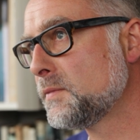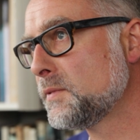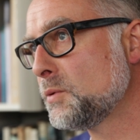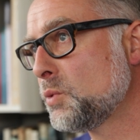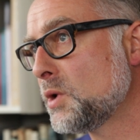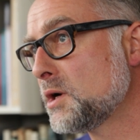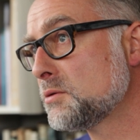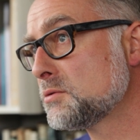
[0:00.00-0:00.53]
the
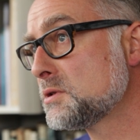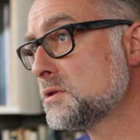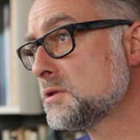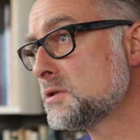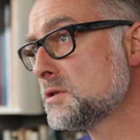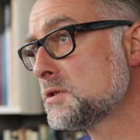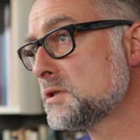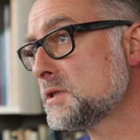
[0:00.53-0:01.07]
world's
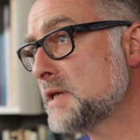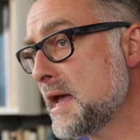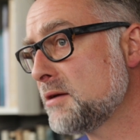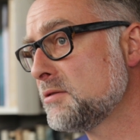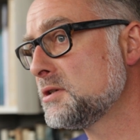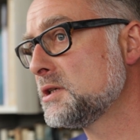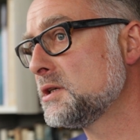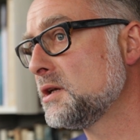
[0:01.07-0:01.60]

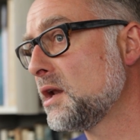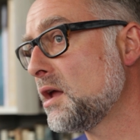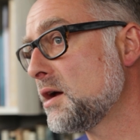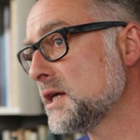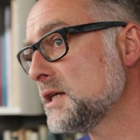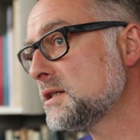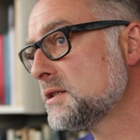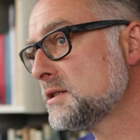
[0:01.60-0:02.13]
sound and
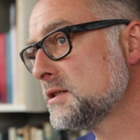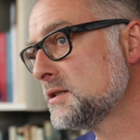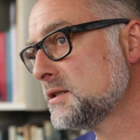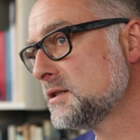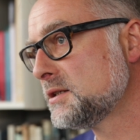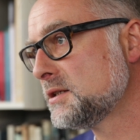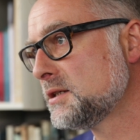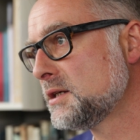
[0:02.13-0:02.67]
light
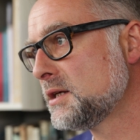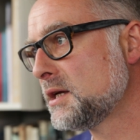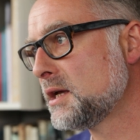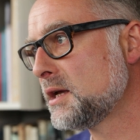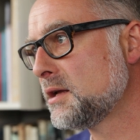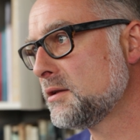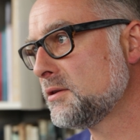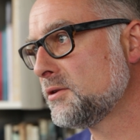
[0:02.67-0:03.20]

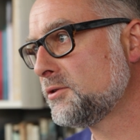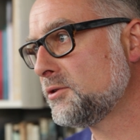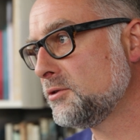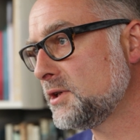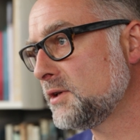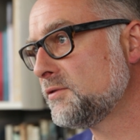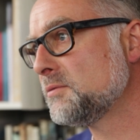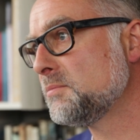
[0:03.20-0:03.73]

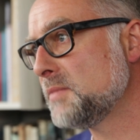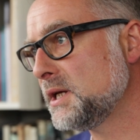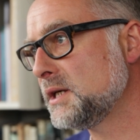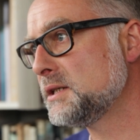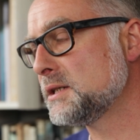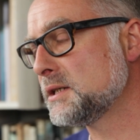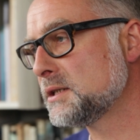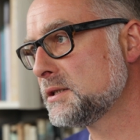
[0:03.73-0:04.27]
through different
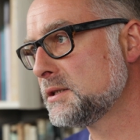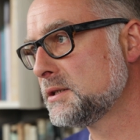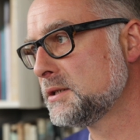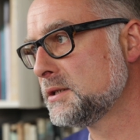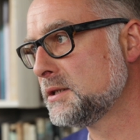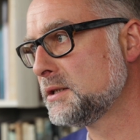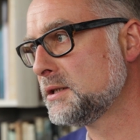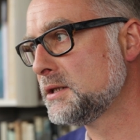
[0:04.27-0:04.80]
media,
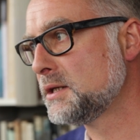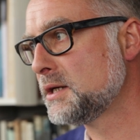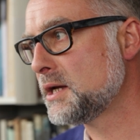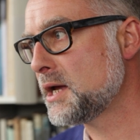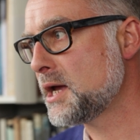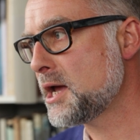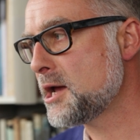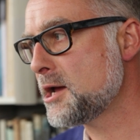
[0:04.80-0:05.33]

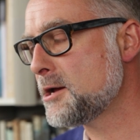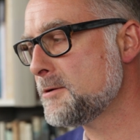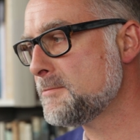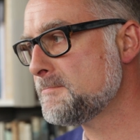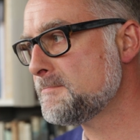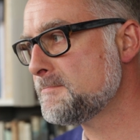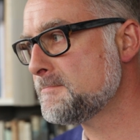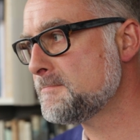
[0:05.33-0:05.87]

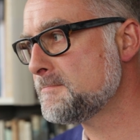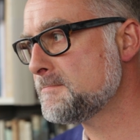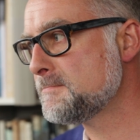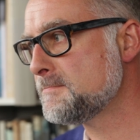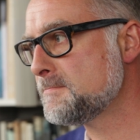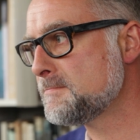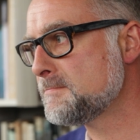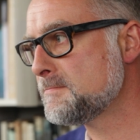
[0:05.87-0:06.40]
um,
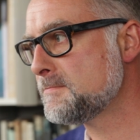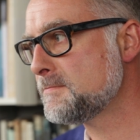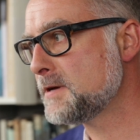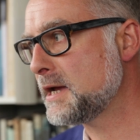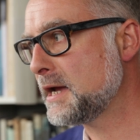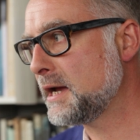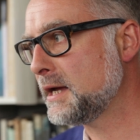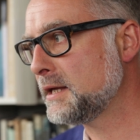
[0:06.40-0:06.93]

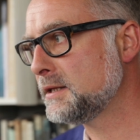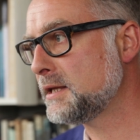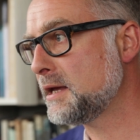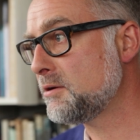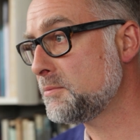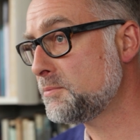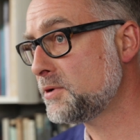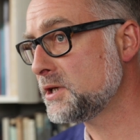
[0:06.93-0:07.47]
and
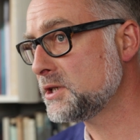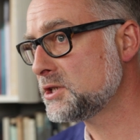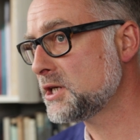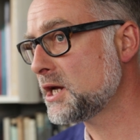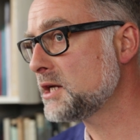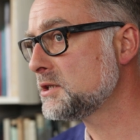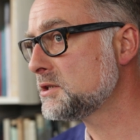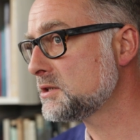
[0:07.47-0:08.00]
their
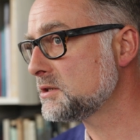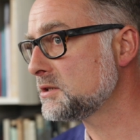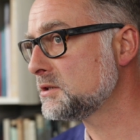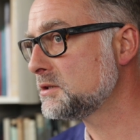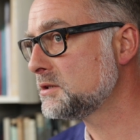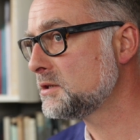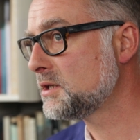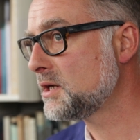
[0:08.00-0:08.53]

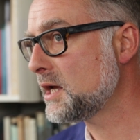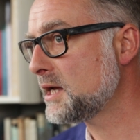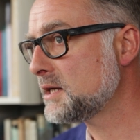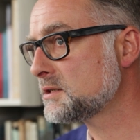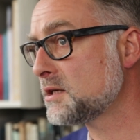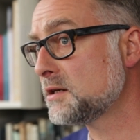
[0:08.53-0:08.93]
appreciation as